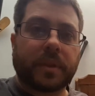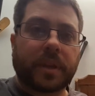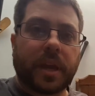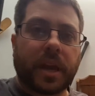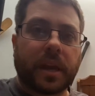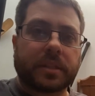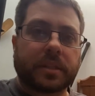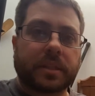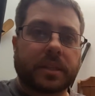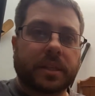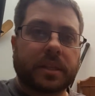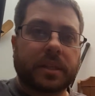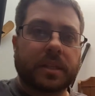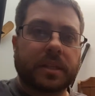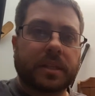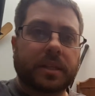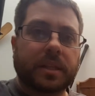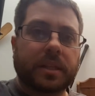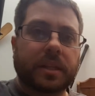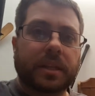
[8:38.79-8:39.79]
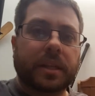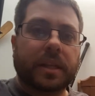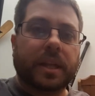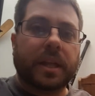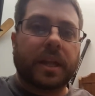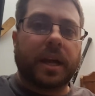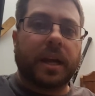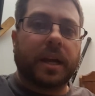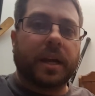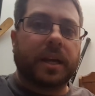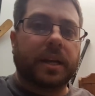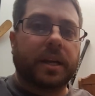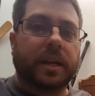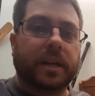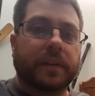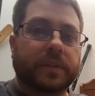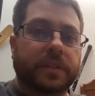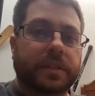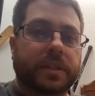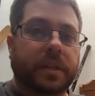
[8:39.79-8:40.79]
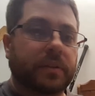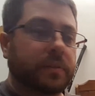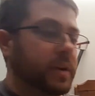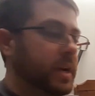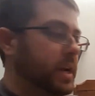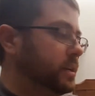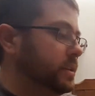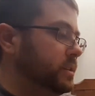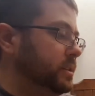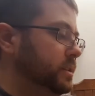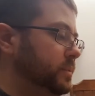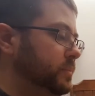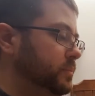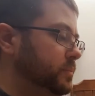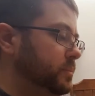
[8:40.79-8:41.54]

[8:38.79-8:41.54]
actually, if you stick around,